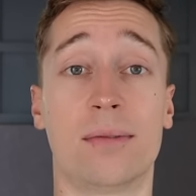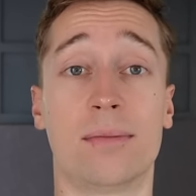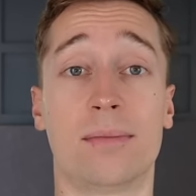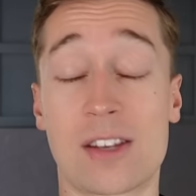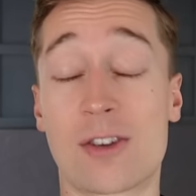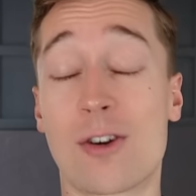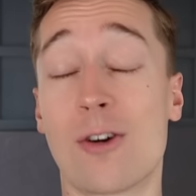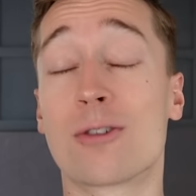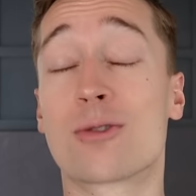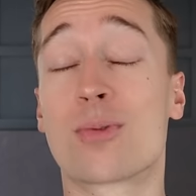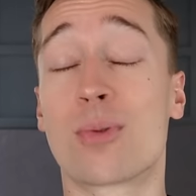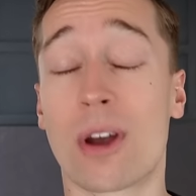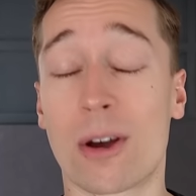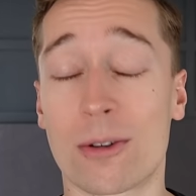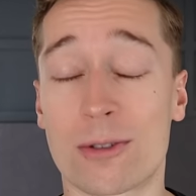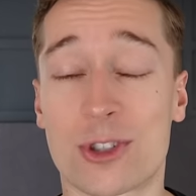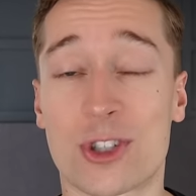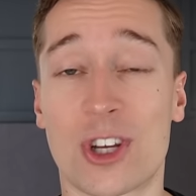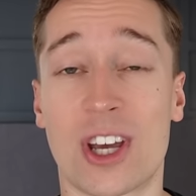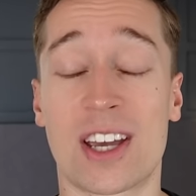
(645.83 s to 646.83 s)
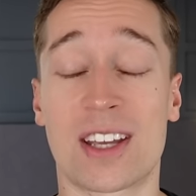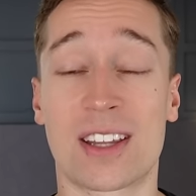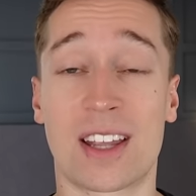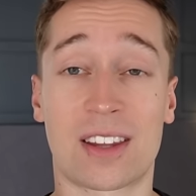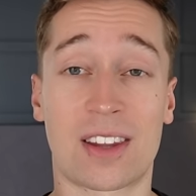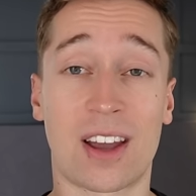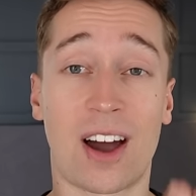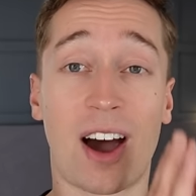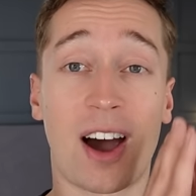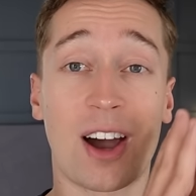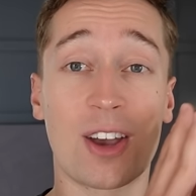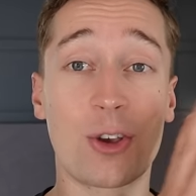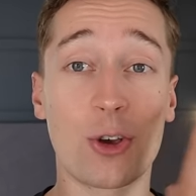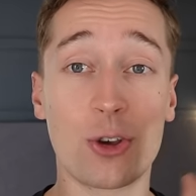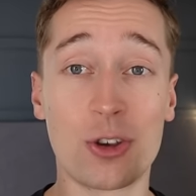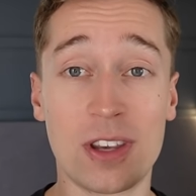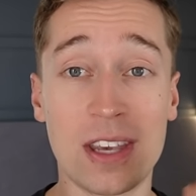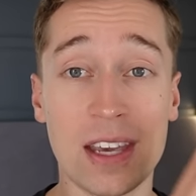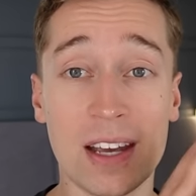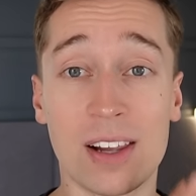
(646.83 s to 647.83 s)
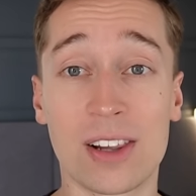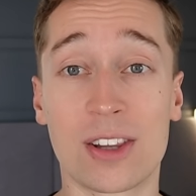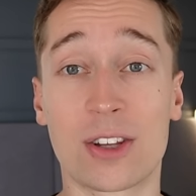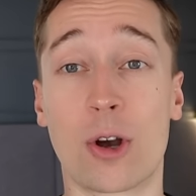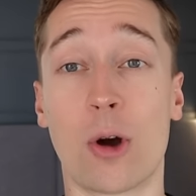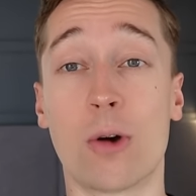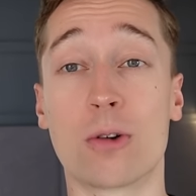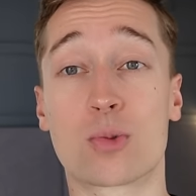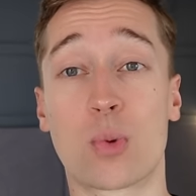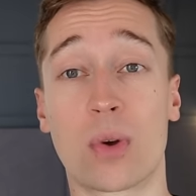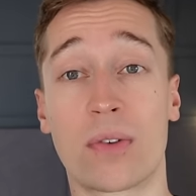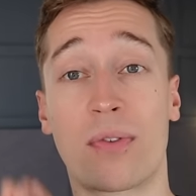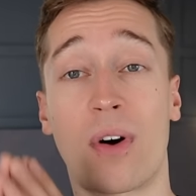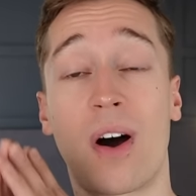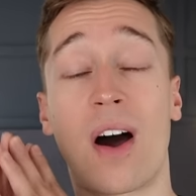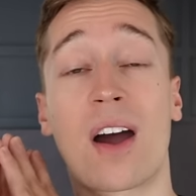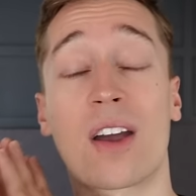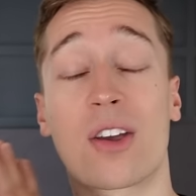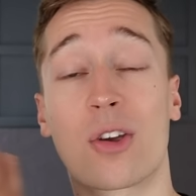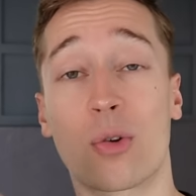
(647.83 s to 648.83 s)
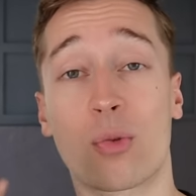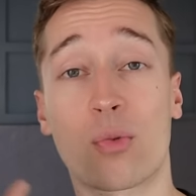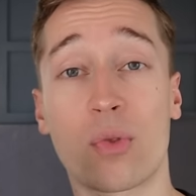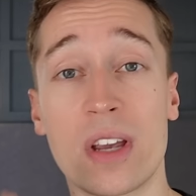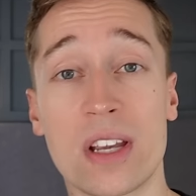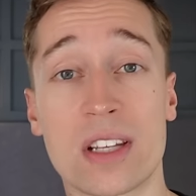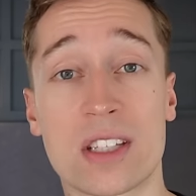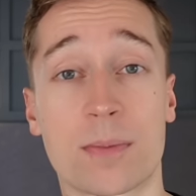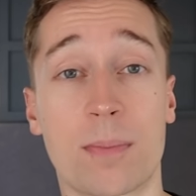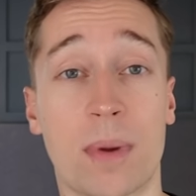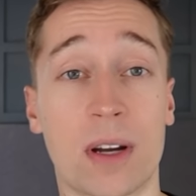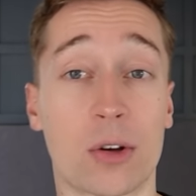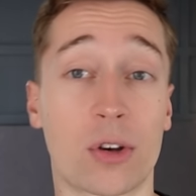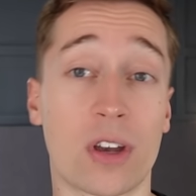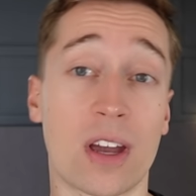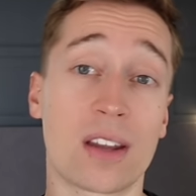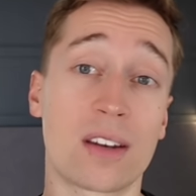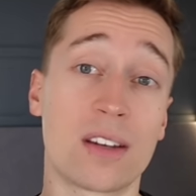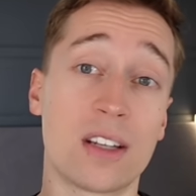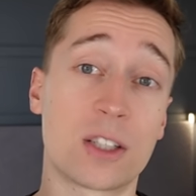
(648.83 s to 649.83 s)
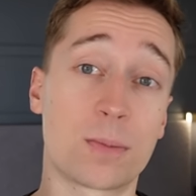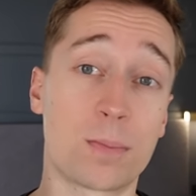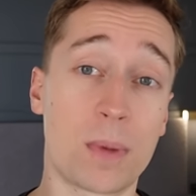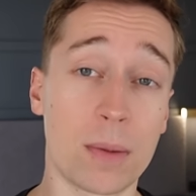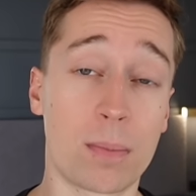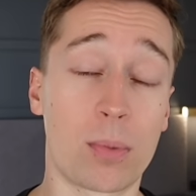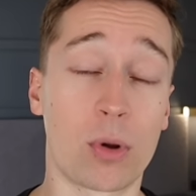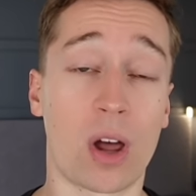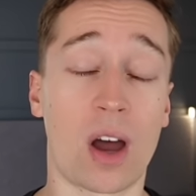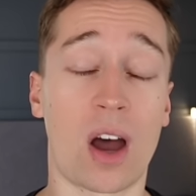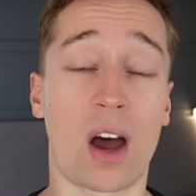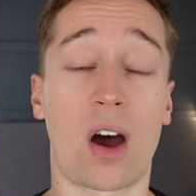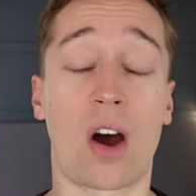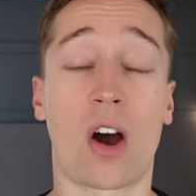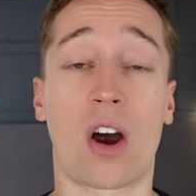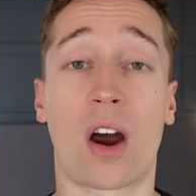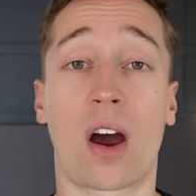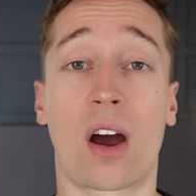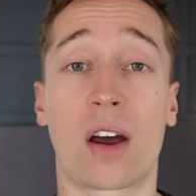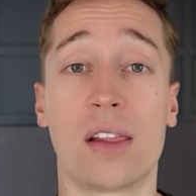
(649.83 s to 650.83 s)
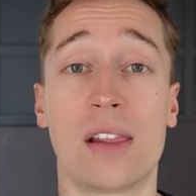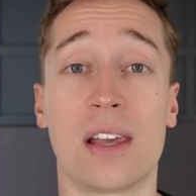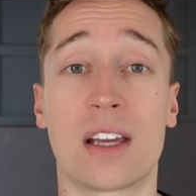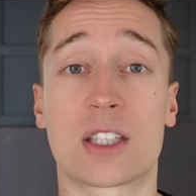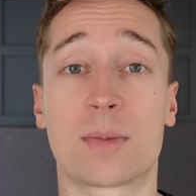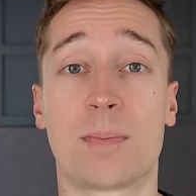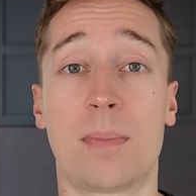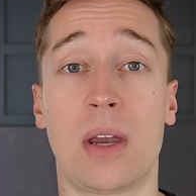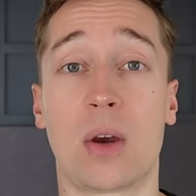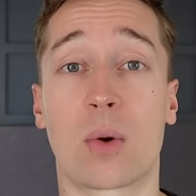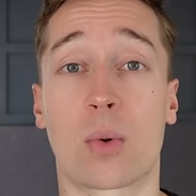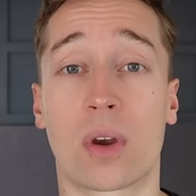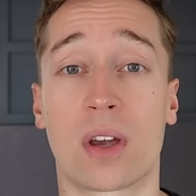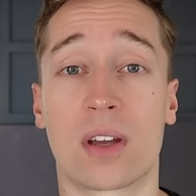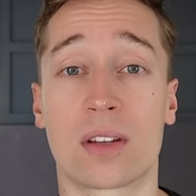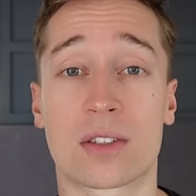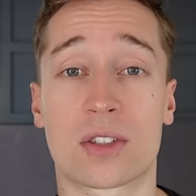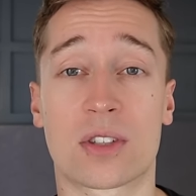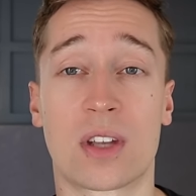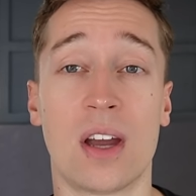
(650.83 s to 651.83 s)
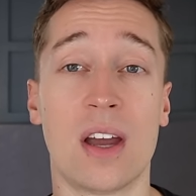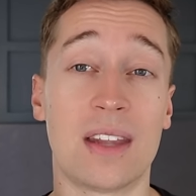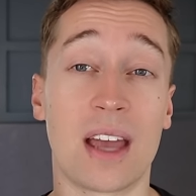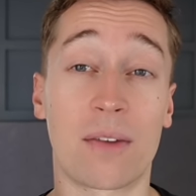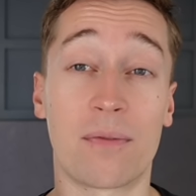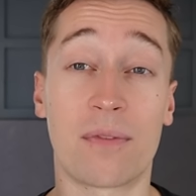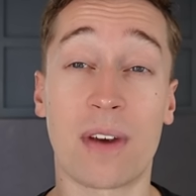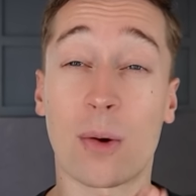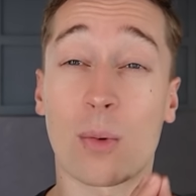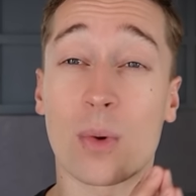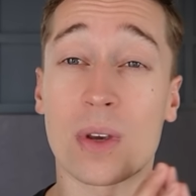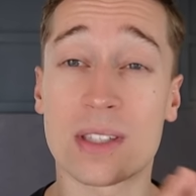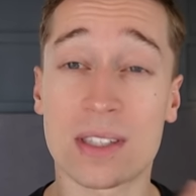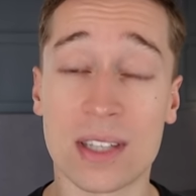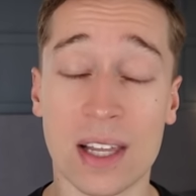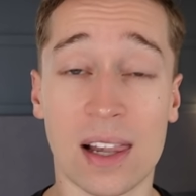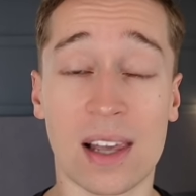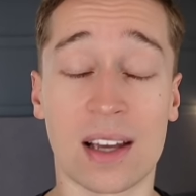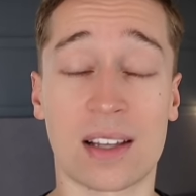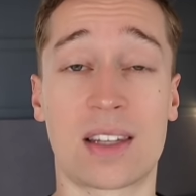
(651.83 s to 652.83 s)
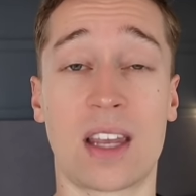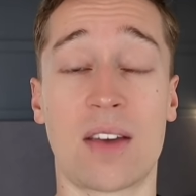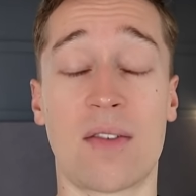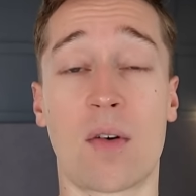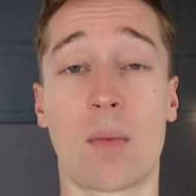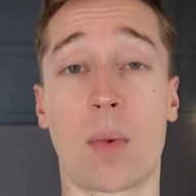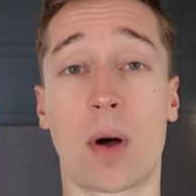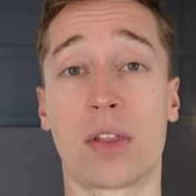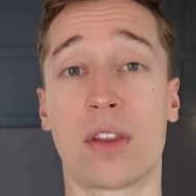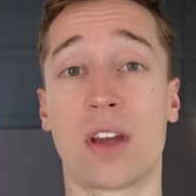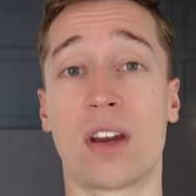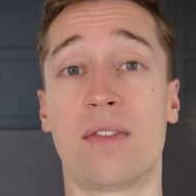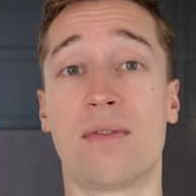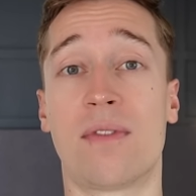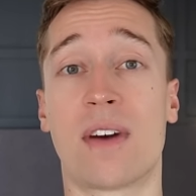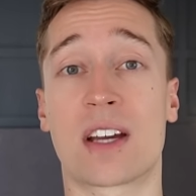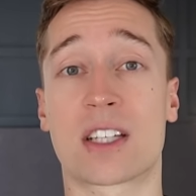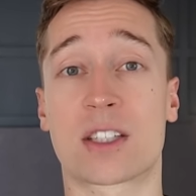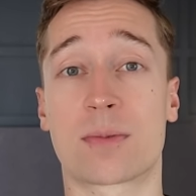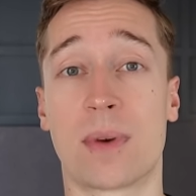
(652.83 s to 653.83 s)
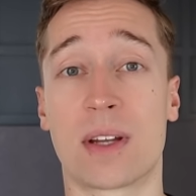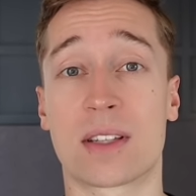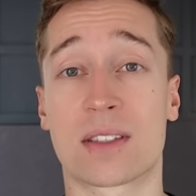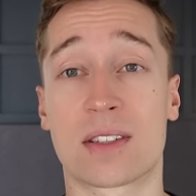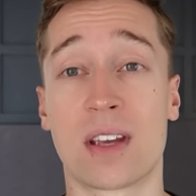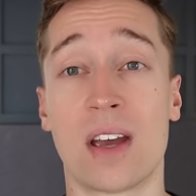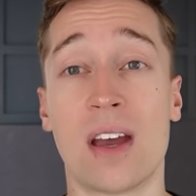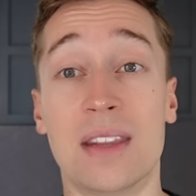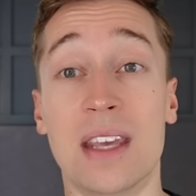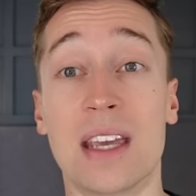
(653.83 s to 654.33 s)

It goes without saying that higher yield goes with higher risk, but again, these people are highly experienced, they are very selective about their investments,